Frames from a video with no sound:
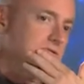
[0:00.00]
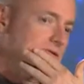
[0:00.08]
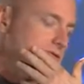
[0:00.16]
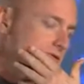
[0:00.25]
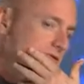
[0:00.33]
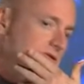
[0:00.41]
So
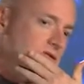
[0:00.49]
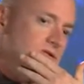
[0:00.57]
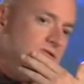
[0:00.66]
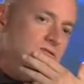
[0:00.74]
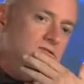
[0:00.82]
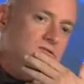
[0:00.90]
I
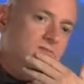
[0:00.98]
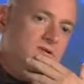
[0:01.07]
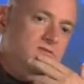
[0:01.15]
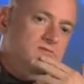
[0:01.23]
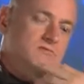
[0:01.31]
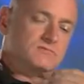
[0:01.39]
took
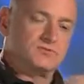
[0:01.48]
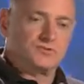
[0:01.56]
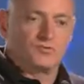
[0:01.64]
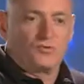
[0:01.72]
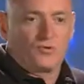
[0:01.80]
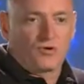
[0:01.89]
my
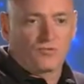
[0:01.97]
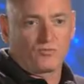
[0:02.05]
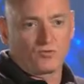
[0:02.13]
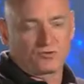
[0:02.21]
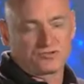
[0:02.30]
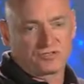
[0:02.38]

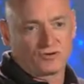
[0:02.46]
schoolwork more